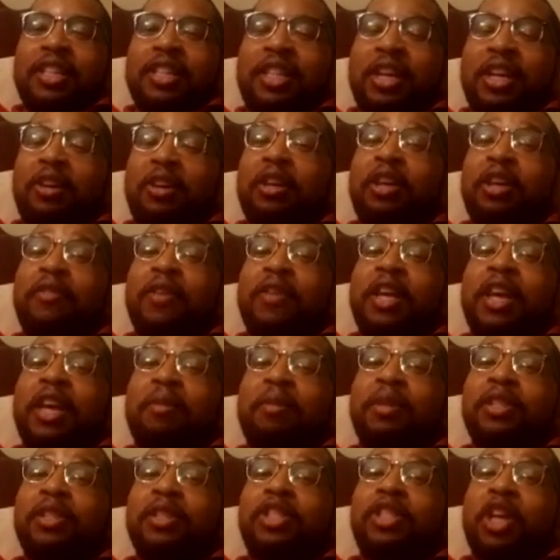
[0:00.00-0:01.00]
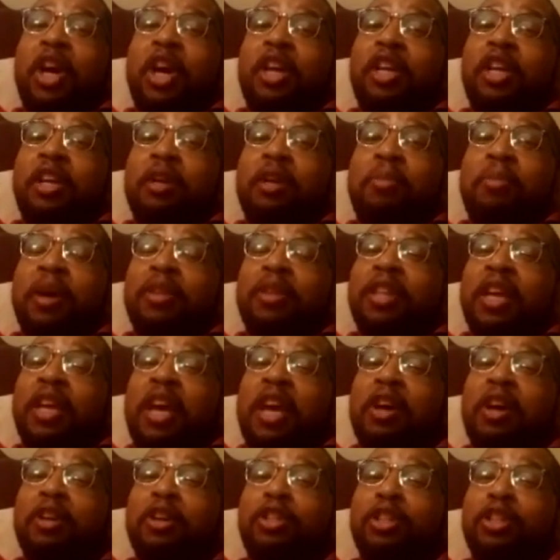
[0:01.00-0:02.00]
Don't even get me started about the
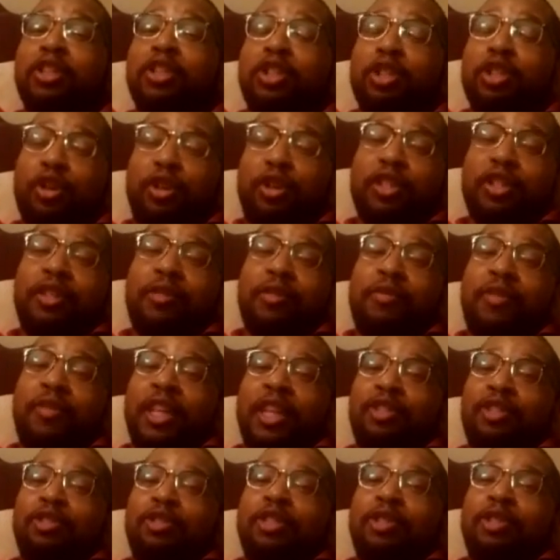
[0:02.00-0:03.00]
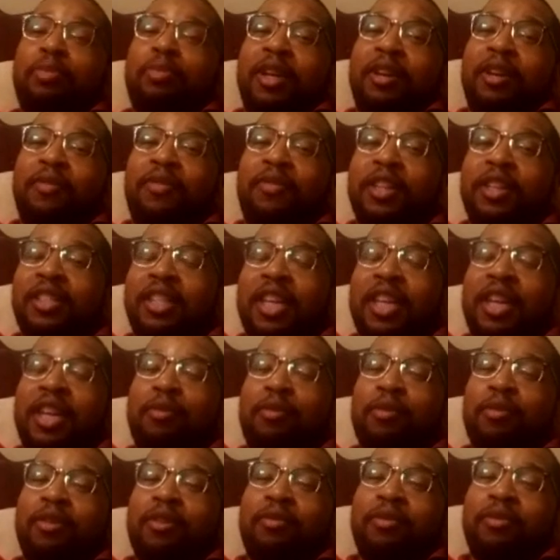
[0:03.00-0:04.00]
health insurance and veterans benefits that he
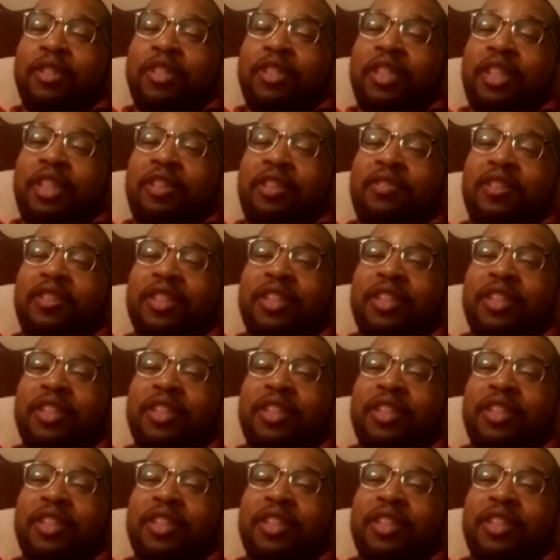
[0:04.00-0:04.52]
would have received.